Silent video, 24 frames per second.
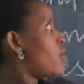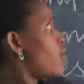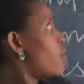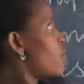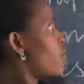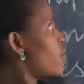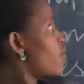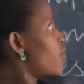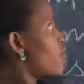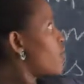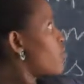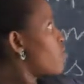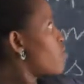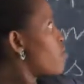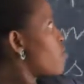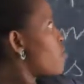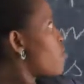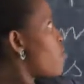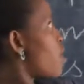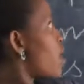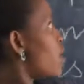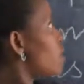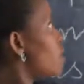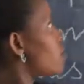Of three
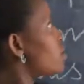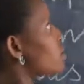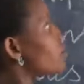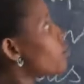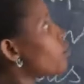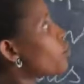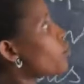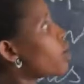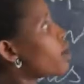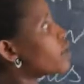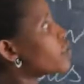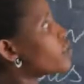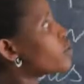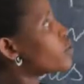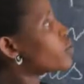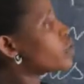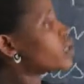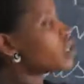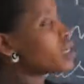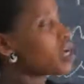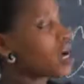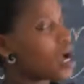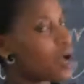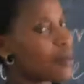words, what
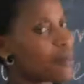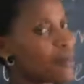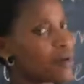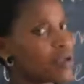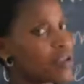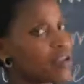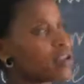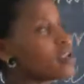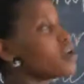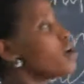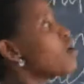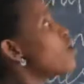will happen?